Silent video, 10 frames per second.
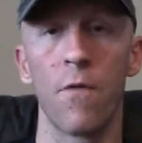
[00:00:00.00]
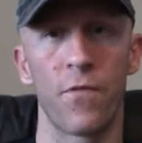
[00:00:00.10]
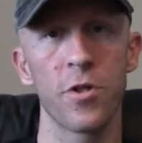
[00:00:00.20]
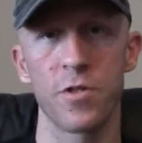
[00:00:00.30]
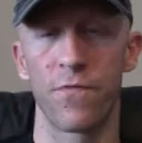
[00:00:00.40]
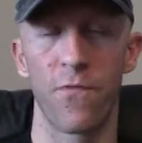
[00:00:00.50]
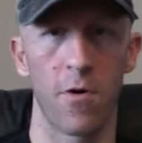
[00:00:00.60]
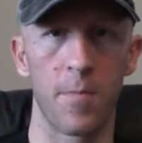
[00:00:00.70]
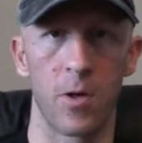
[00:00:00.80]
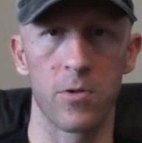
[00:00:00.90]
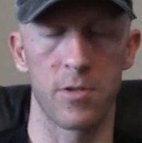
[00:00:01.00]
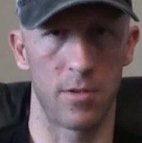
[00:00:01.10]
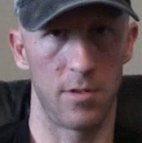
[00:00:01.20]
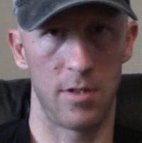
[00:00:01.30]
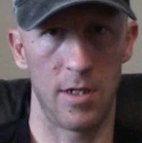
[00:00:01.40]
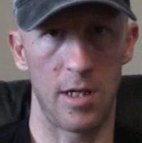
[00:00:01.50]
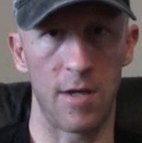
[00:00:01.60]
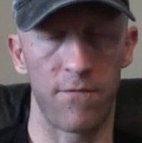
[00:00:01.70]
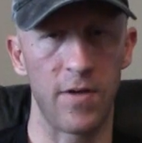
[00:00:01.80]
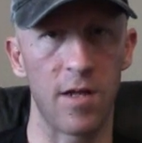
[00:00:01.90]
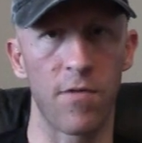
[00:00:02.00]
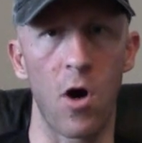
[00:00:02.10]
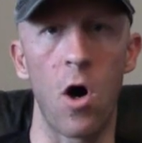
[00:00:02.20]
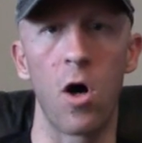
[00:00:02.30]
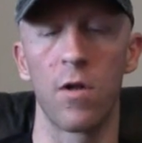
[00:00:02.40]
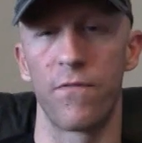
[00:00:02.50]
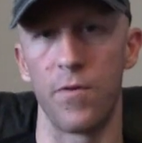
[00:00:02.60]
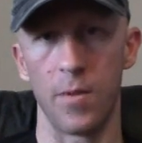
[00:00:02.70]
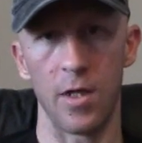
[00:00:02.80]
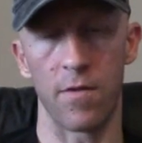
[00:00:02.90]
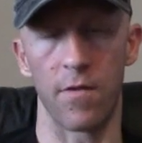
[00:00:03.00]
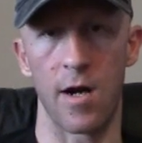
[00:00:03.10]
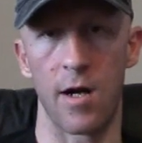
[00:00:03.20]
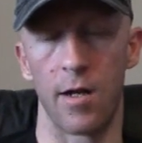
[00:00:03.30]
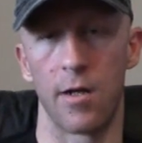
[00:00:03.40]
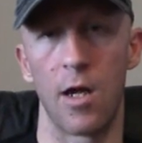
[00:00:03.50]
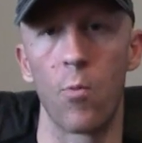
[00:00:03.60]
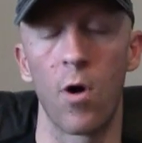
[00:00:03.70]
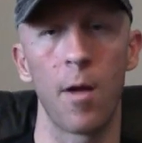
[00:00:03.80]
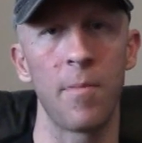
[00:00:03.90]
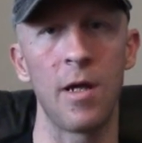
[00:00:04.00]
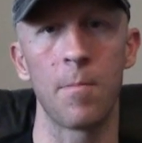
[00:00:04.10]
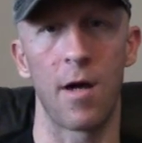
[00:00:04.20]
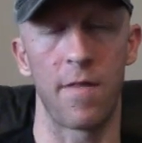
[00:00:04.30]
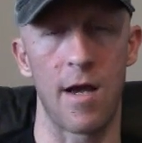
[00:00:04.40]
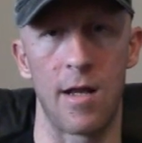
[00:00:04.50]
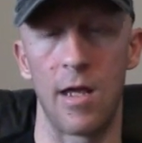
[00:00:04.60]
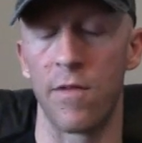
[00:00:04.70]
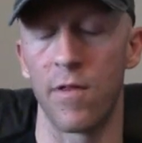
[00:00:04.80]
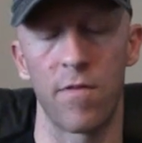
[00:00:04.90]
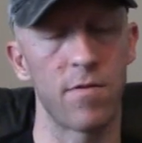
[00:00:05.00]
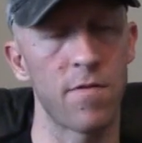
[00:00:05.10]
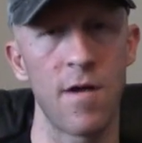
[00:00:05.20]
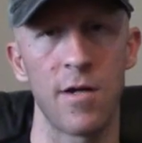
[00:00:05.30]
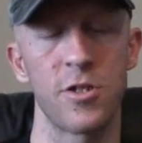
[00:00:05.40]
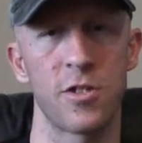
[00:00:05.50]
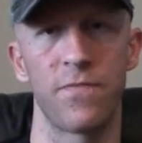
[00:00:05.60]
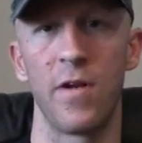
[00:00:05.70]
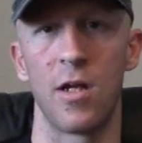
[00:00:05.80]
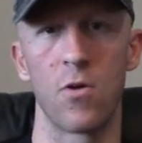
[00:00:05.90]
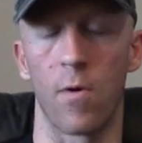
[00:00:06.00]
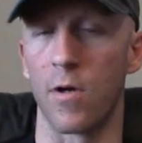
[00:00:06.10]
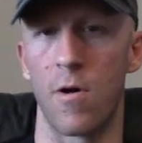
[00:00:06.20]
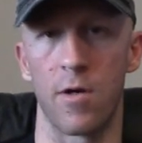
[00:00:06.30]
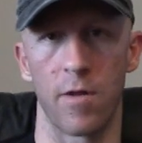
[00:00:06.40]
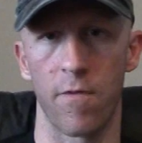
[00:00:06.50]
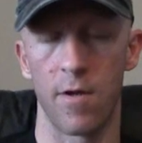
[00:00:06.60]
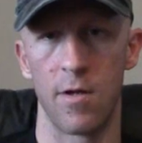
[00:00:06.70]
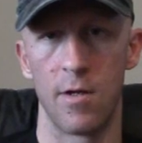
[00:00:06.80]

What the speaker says: First and foremost, it feeds all of the bees in the area. And what I mean by that is it's not just feeding your colonies.